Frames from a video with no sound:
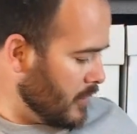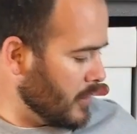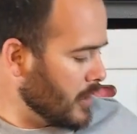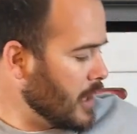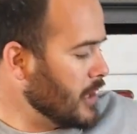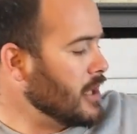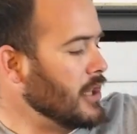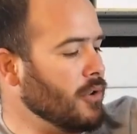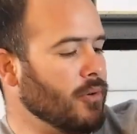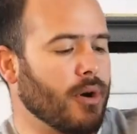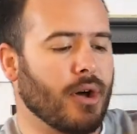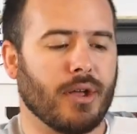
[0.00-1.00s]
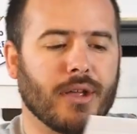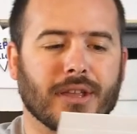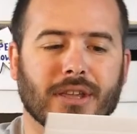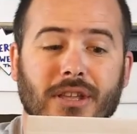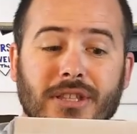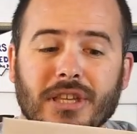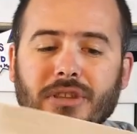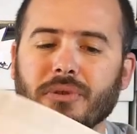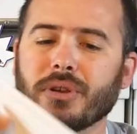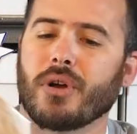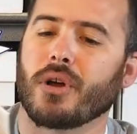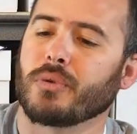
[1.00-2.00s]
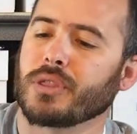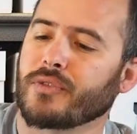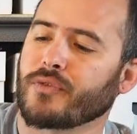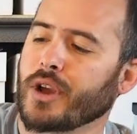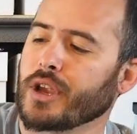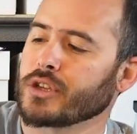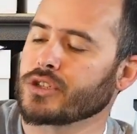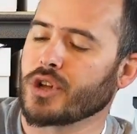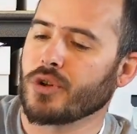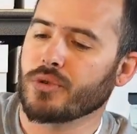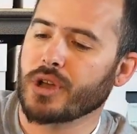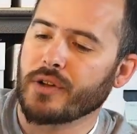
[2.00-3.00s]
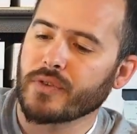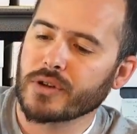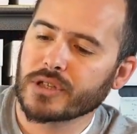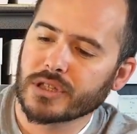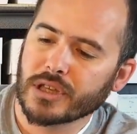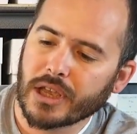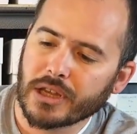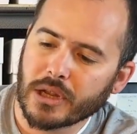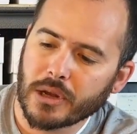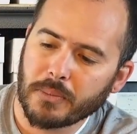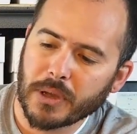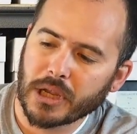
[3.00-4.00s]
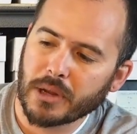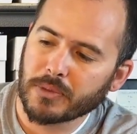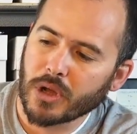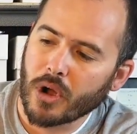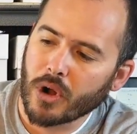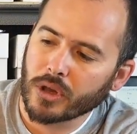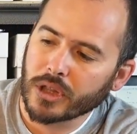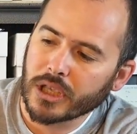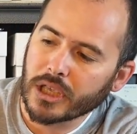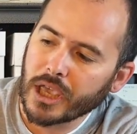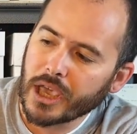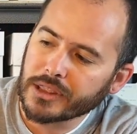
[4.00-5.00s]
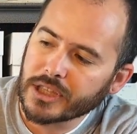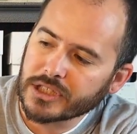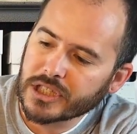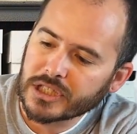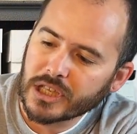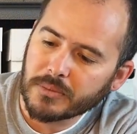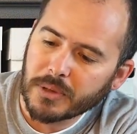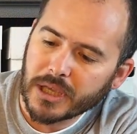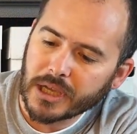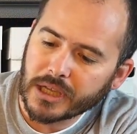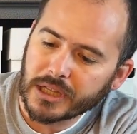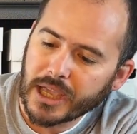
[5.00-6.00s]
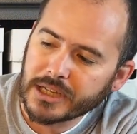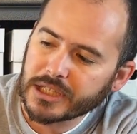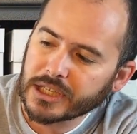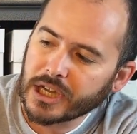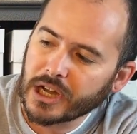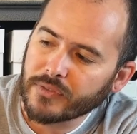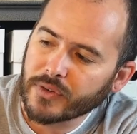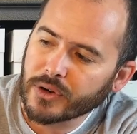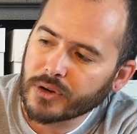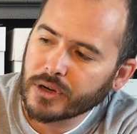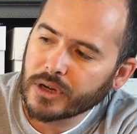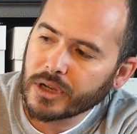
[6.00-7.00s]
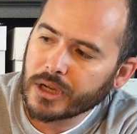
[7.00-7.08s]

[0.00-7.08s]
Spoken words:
Continuing on with the Frank Cho covers, I ended up picking up the Harley, and this is going to be a connecting cover